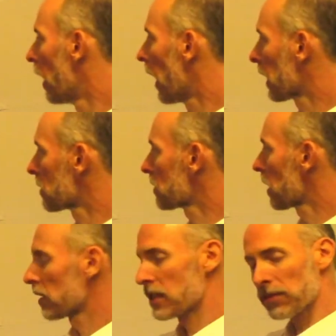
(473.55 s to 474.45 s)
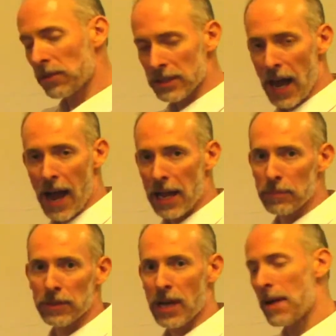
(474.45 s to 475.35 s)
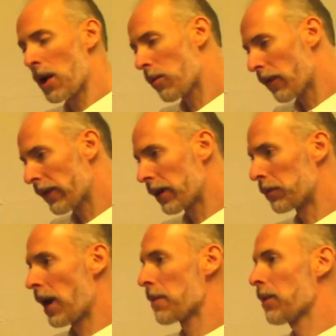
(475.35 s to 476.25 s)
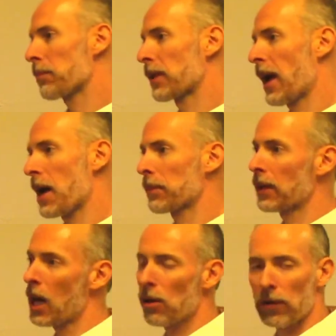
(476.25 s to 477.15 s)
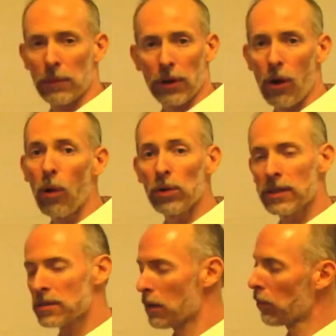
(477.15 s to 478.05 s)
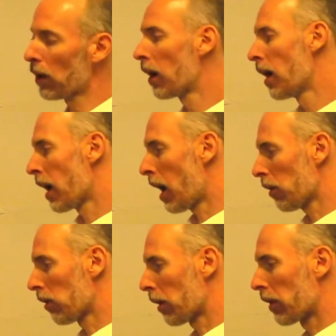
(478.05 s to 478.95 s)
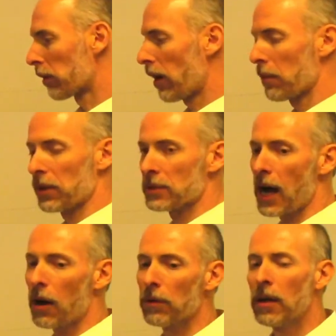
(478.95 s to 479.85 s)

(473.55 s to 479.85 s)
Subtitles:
I can set the different time I want that ramp up to happen, how long I want to hold it somewhere, how long I want to ramp it down.